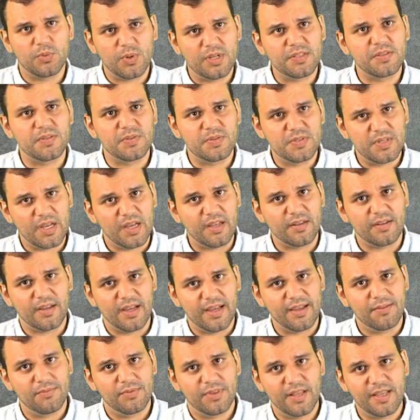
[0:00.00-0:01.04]
Watson's done,
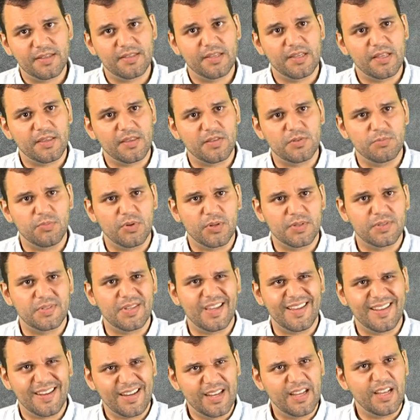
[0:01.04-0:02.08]
I'd like to get this book
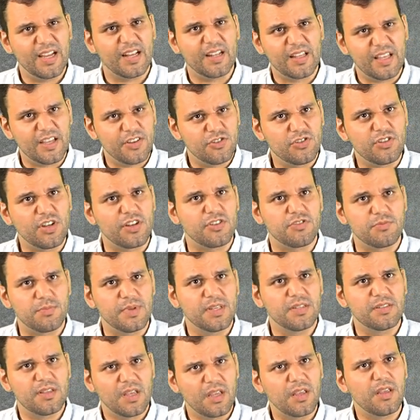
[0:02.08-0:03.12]
signed. And he kind of like shushed
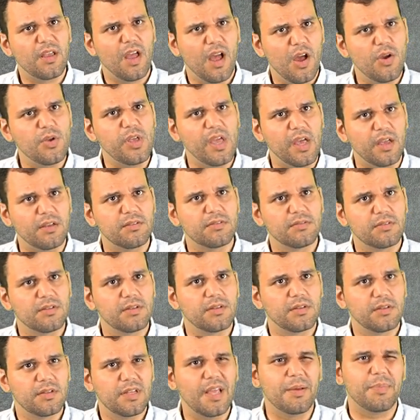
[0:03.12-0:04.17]
me. He's like, oh yeah,
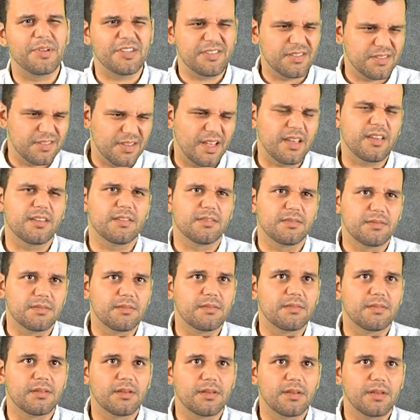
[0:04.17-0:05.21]
yeah, but just like,
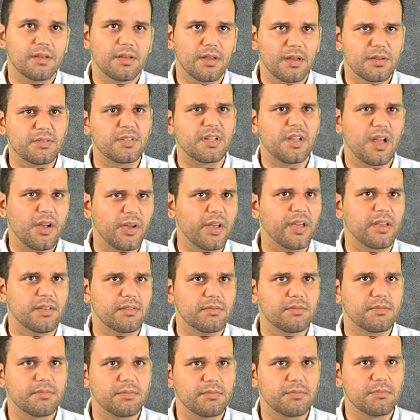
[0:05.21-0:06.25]
I was like, okay.
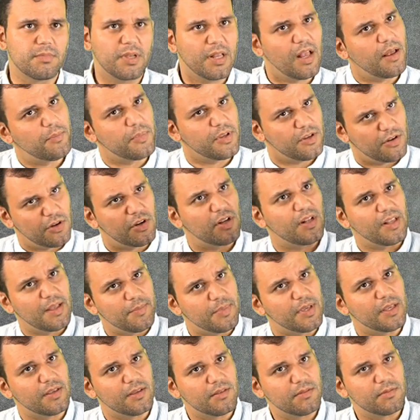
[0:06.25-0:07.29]
But I mean, you're gonna
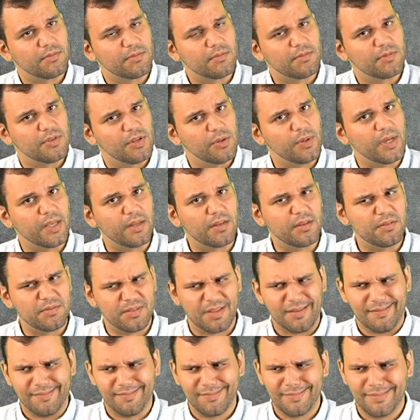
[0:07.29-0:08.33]
let me do it. he was
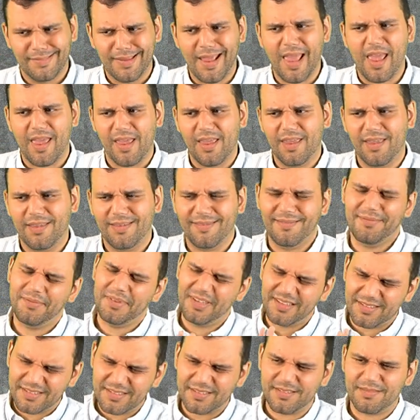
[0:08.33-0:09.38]
like, yay.
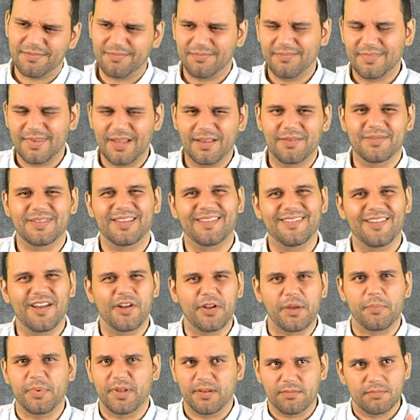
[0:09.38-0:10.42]
it's just, I was like,
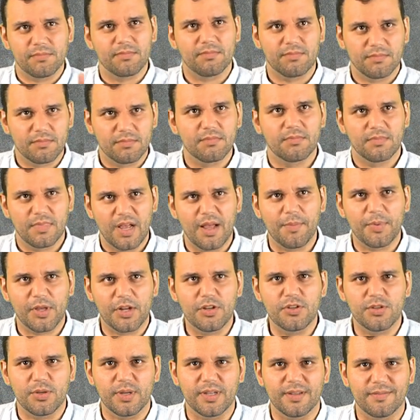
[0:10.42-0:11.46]
okay, but I'm
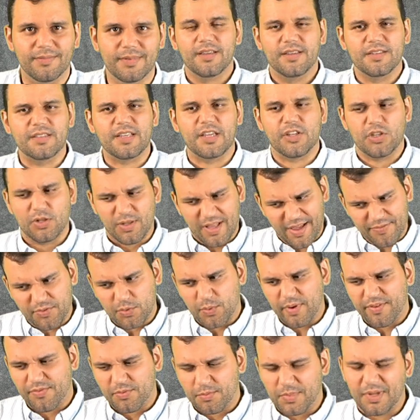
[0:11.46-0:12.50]
gonna do it. He's like, you'll have to
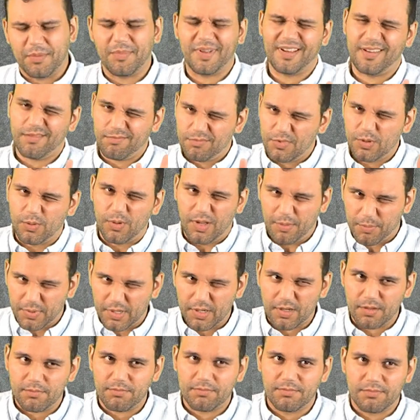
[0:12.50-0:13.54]
wait for me. I'm like, cool, I'm
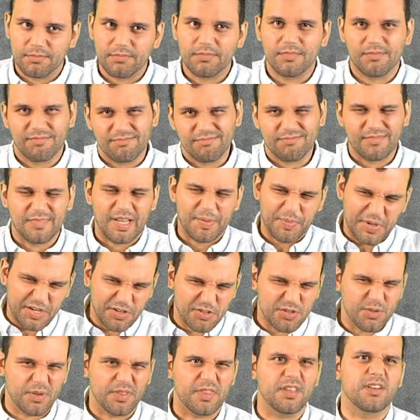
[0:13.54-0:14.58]
gonna, I'm gonna
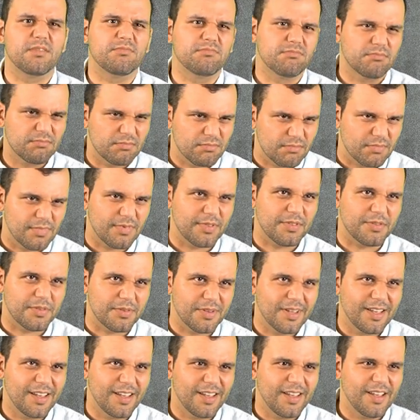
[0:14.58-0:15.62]
do it though.
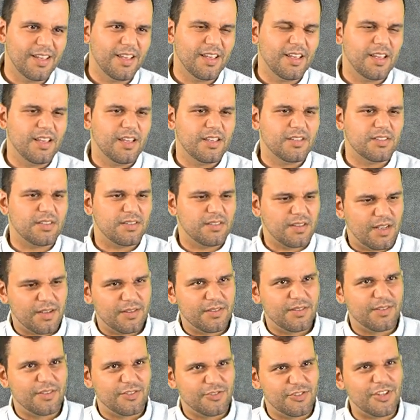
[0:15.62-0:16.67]
just so you
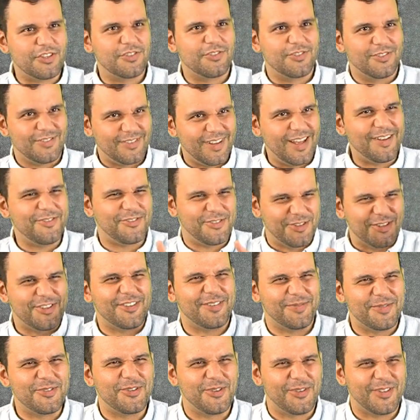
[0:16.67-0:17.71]
know, I'm just, gonna do this.
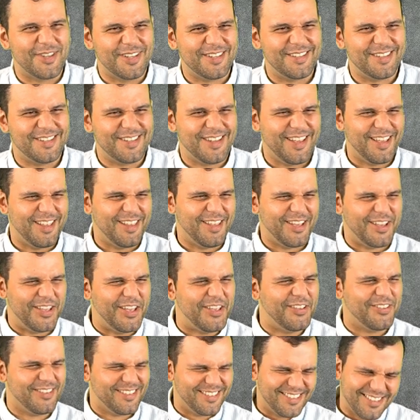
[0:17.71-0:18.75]
I'm do this. And
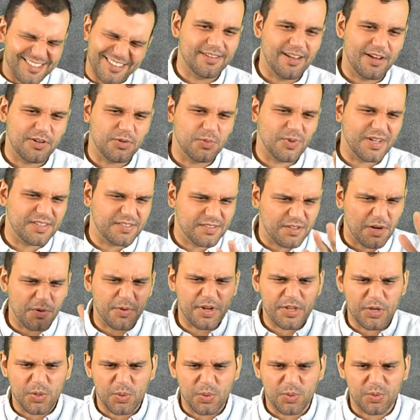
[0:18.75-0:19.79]
like, Dr. Watts is
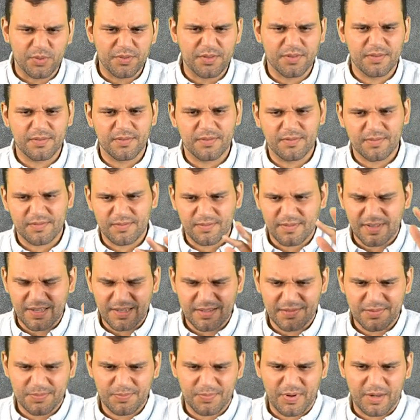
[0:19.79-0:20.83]
already old. He
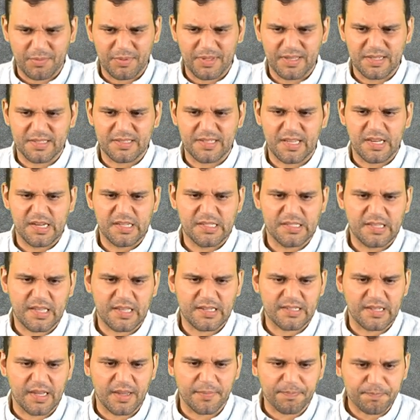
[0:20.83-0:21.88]
was probably in his 80s at
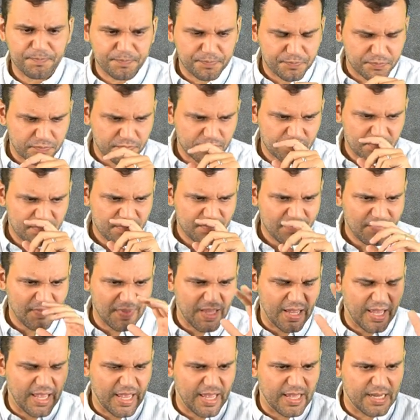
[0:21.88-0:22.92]
that time.
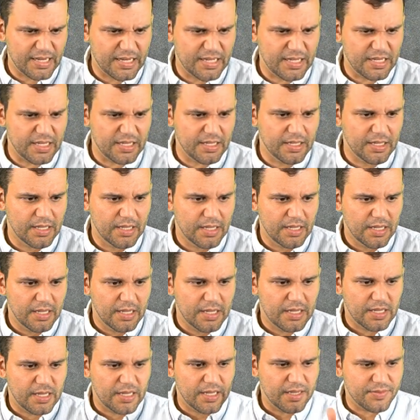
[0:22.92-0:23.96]
And he,
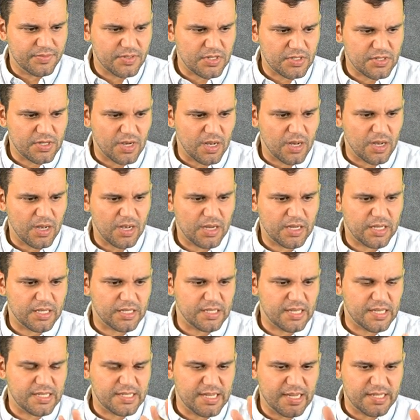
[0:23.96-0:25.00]
he gives the talk
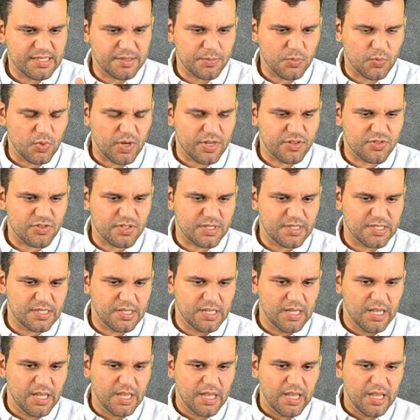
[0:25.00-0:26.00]
and he takes some questions.